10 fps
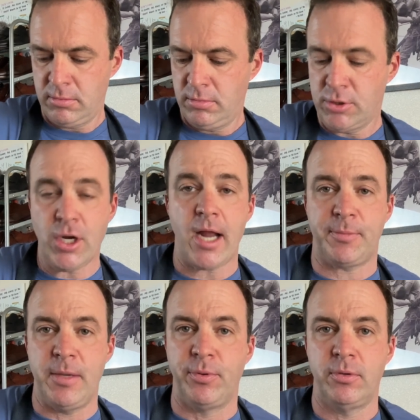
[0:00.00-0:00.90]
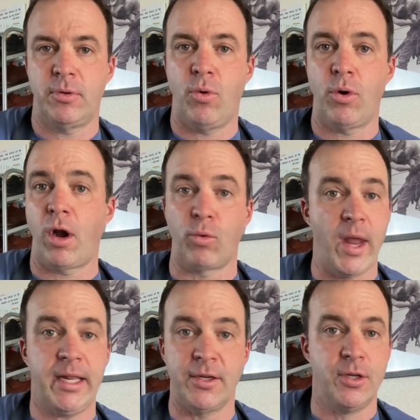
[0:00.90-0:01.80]
shock people or are
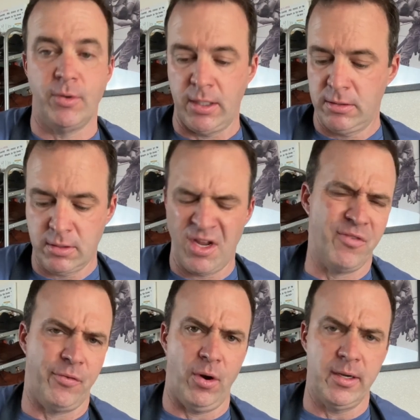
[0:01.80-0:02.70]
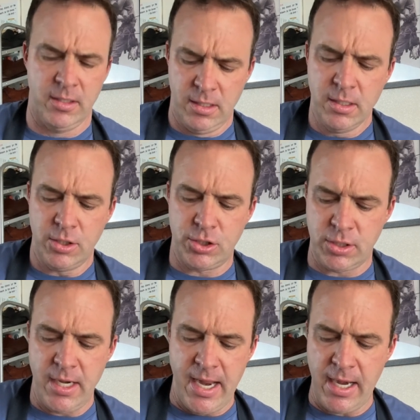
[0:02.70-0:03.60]
ready to do it. Go for it.
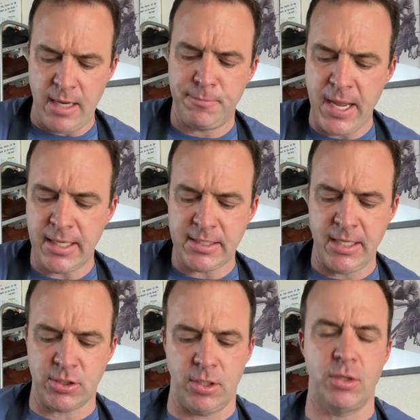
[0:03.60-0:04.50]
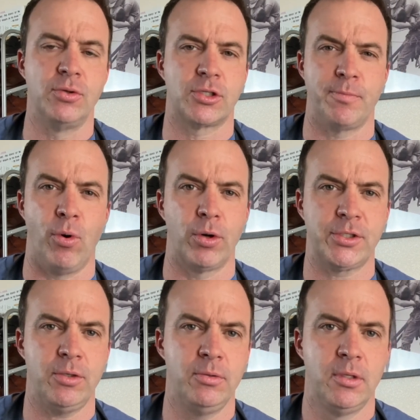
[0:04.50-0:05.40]
And pay attention to who supports
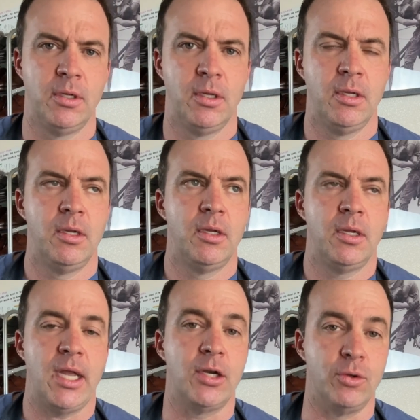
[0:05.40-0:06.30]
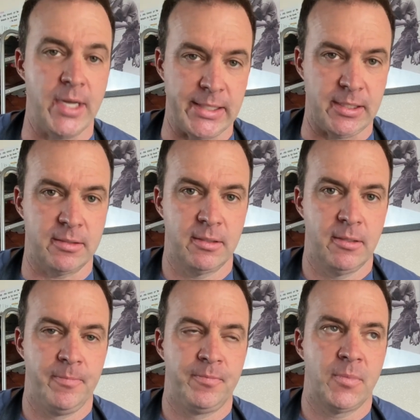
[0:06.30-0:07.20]
you and who doesn't.
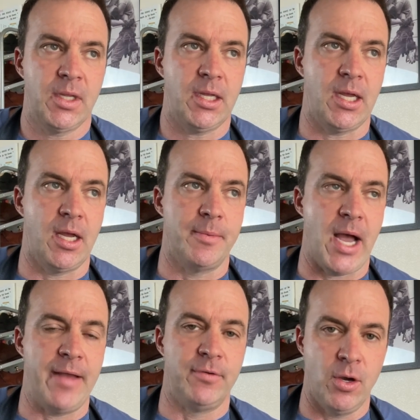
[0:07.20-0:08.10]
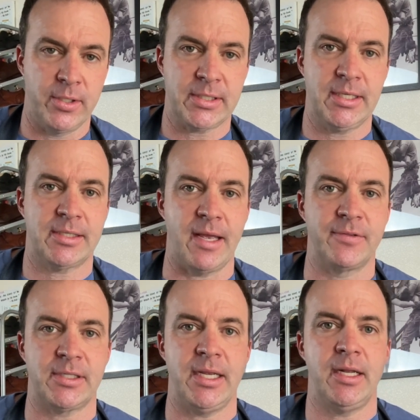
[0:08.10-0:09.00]
I've noticed this. I've
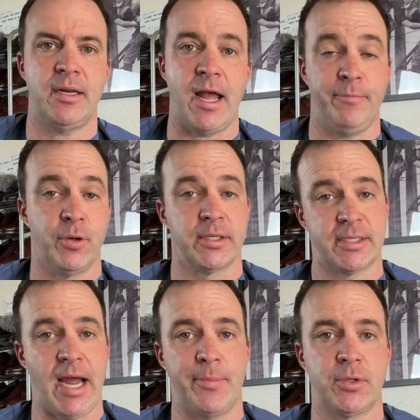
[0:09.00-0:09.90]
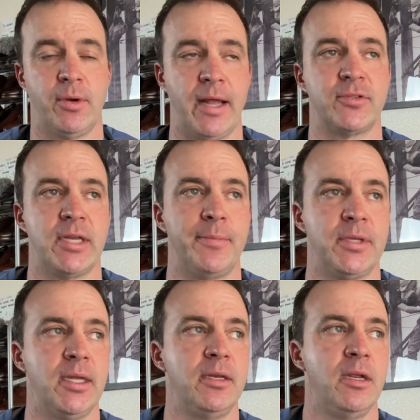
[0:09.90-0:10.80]
seen it. I put a stop to it. I've stepped
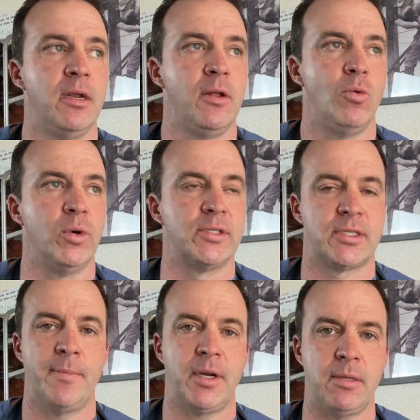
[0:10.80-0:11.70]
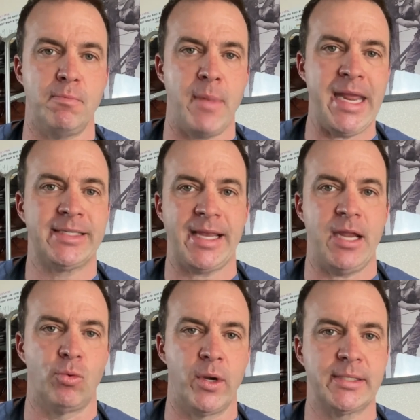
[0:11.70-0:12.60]
in. When somebody makes a
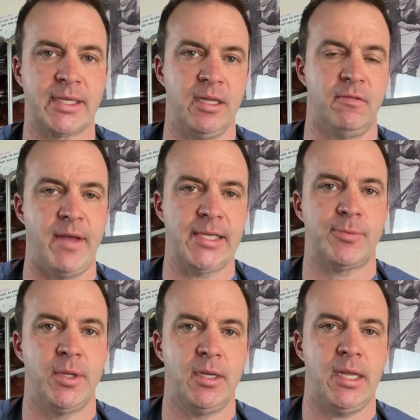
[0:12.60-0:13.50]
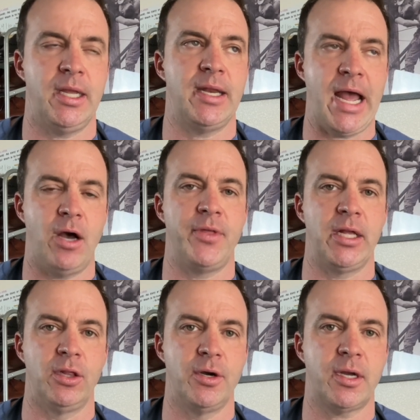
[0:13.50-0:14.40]
risk investment in how they
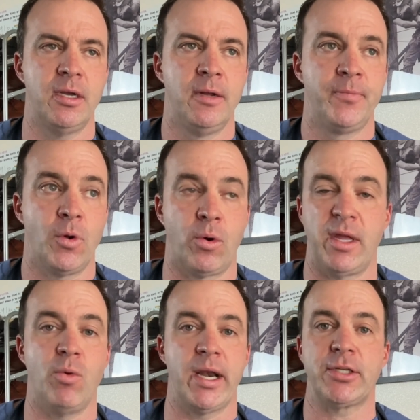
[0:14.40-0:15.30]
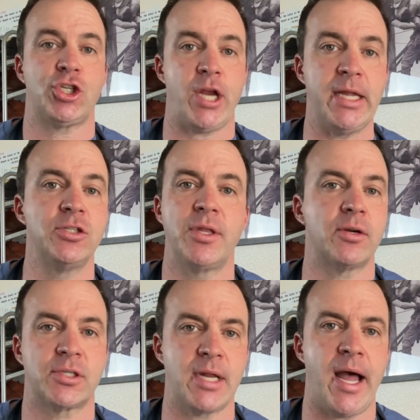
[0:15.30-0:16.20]
look or they want to change their
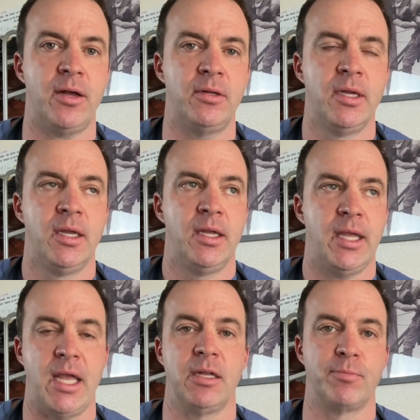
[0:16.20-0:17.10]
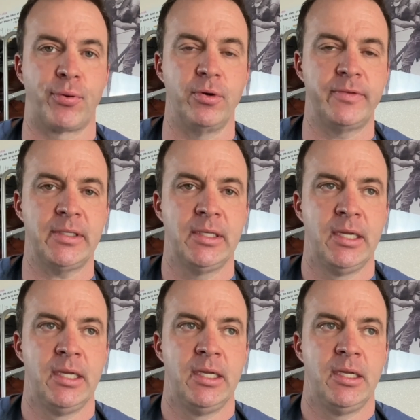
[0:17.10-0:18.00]
style and improve it,
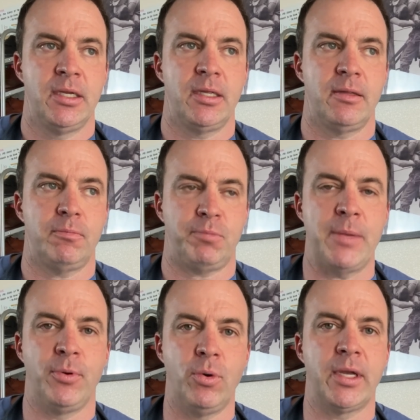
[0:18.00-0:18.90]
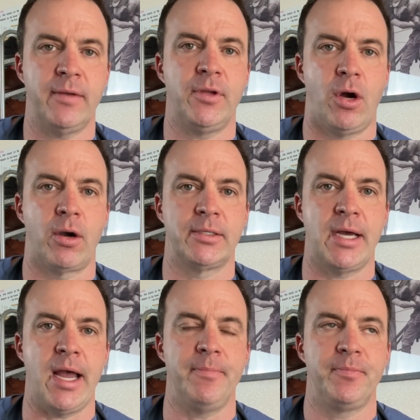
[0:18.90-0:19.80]
people will give you a hard
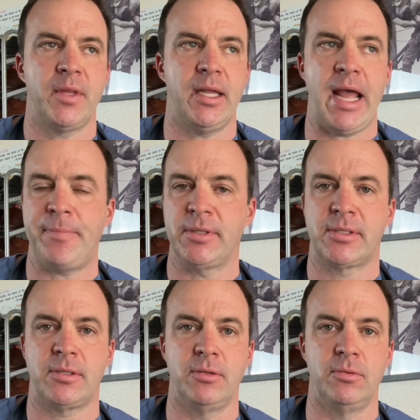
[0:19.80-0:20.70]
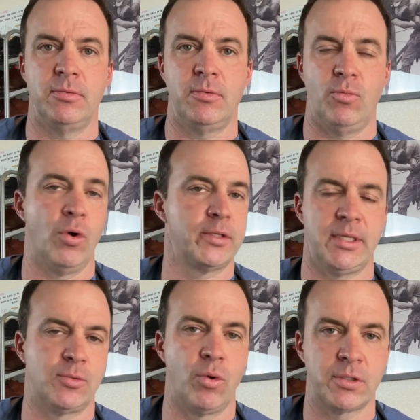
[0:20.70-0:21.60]
time. It happens to worse.
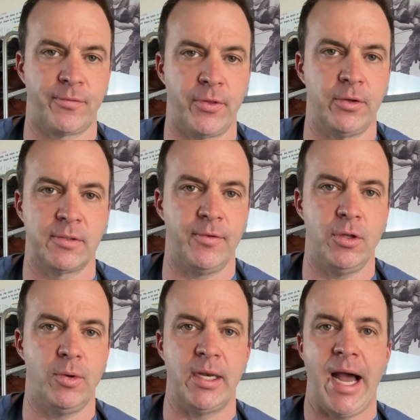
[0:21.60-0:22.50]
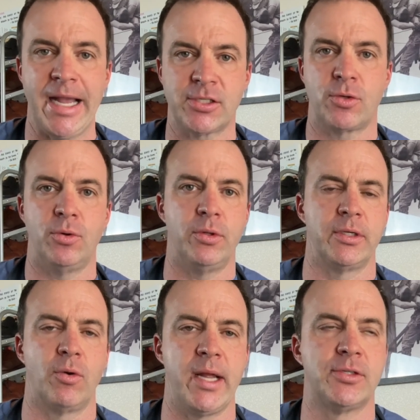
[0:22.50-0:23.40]
It's worse for those of you in high school and
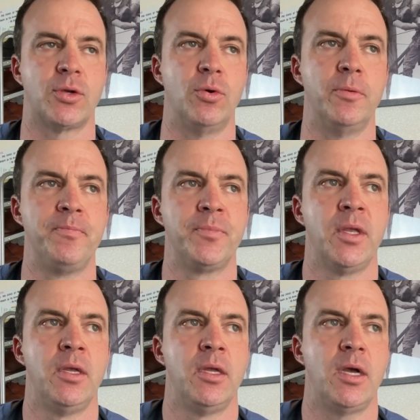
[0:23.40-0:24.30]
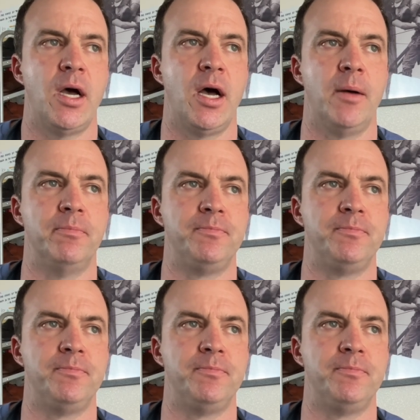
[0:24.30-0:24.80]
grade school. I